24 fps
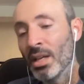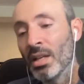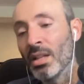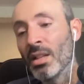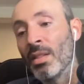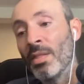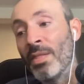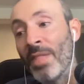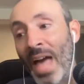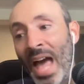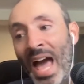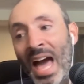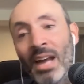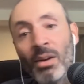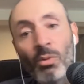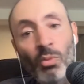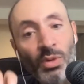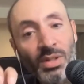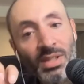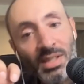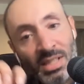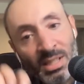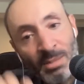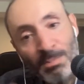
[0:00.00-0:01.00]
That
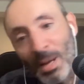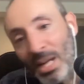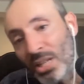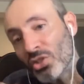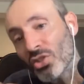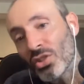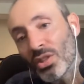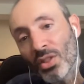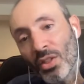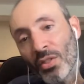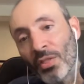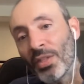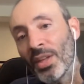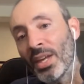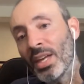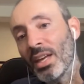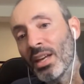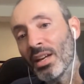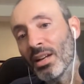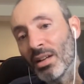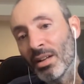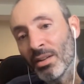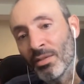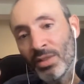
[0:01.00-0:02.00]
was especially the
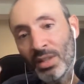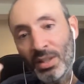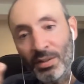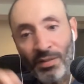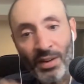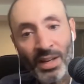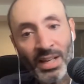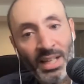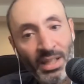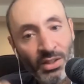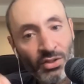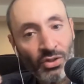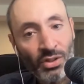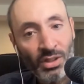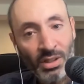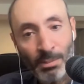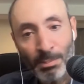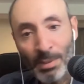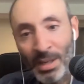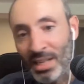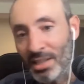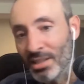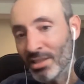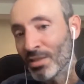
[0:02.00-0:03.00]
thinking of the financial
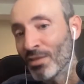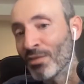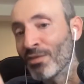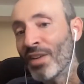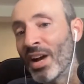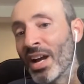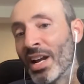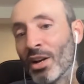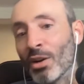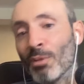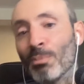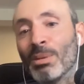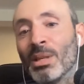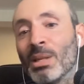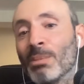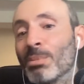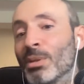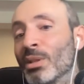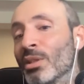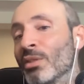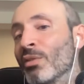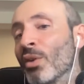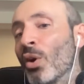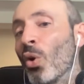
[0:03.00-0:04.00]
independence fire
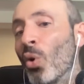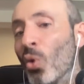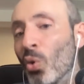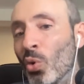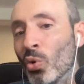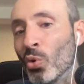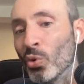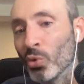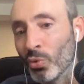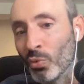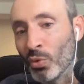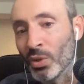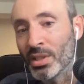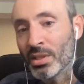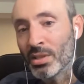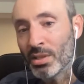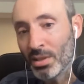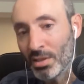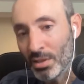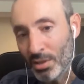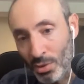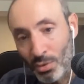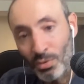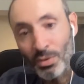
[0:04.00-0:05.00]
people of old was
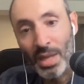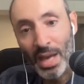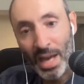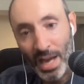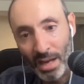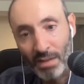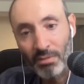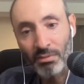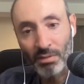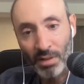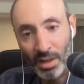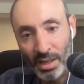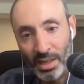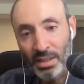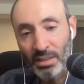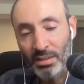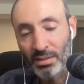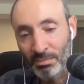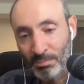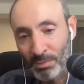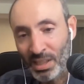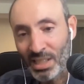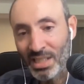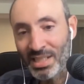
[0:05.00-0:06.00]
to do that, right?
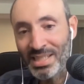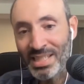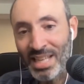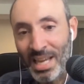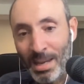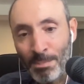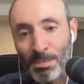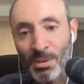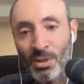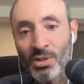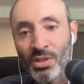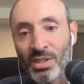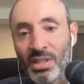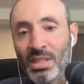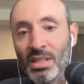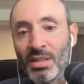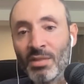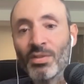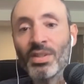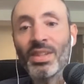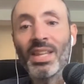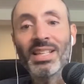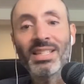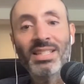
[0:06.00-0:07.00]
Because they
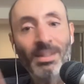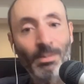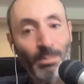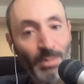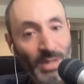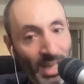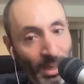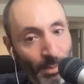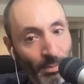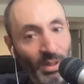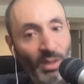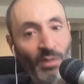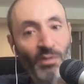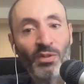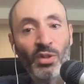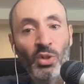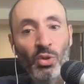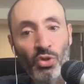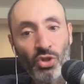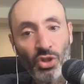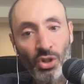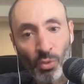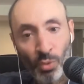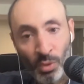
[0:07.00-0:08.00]
perceived that sometime in the
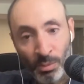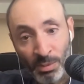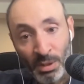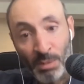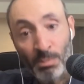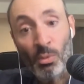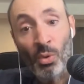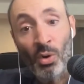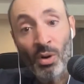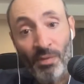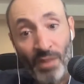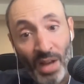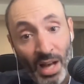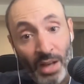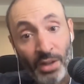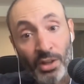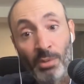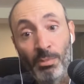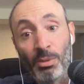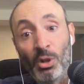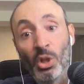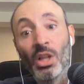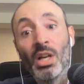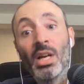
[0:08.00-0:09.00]
future would be more
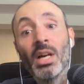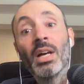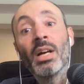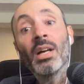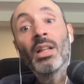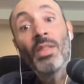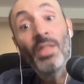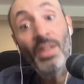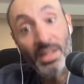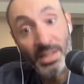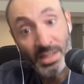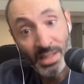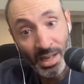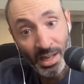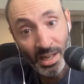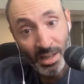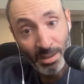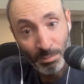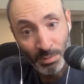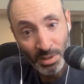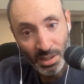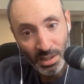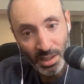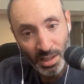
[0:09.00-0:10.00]
valuable than
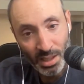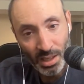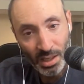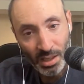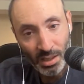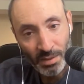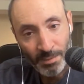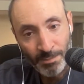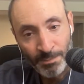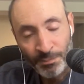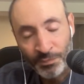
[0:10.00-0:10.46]
time today.